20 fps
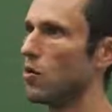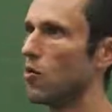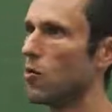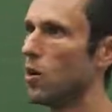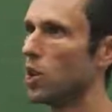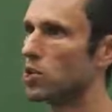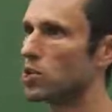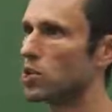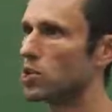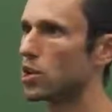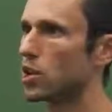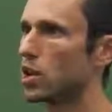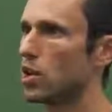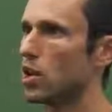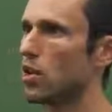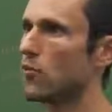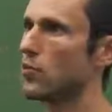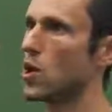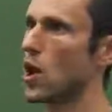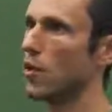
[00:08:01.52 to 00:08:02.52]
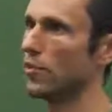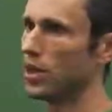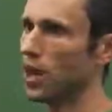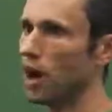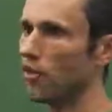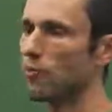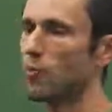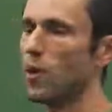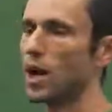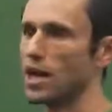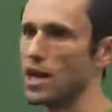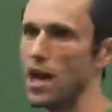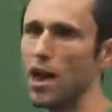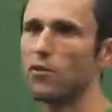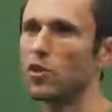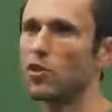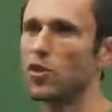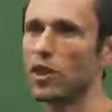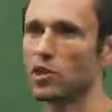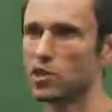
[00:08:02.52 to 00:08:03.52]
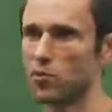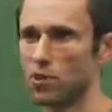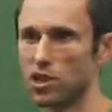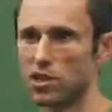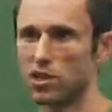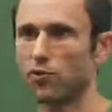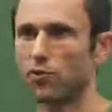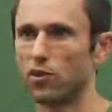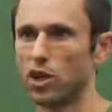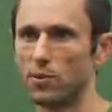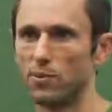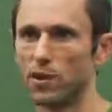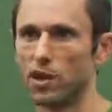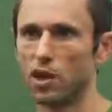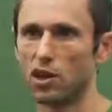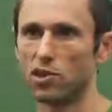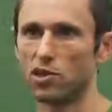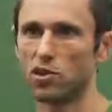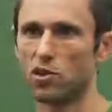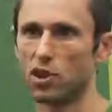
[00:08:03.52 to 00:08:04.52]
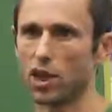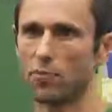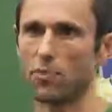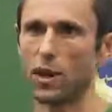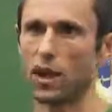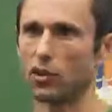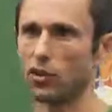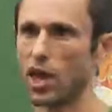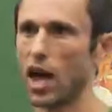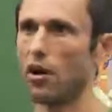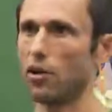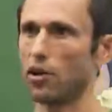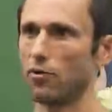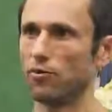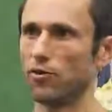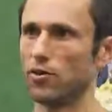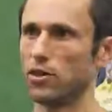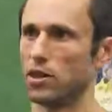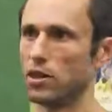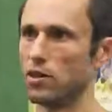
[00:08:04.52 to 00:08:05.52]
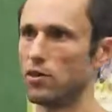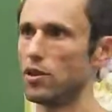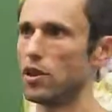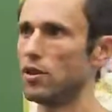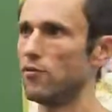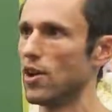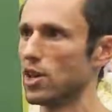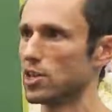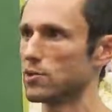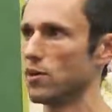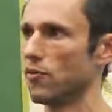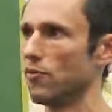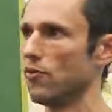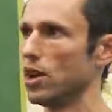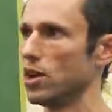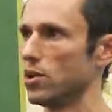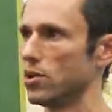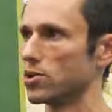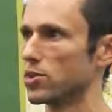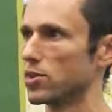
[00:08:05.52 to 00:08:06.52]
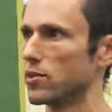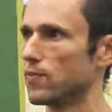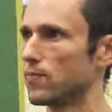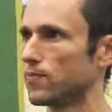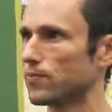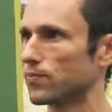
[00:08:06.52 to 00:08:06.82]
which, if you have enough money, everything's risk-free because you'll get bailed out if the investment fails.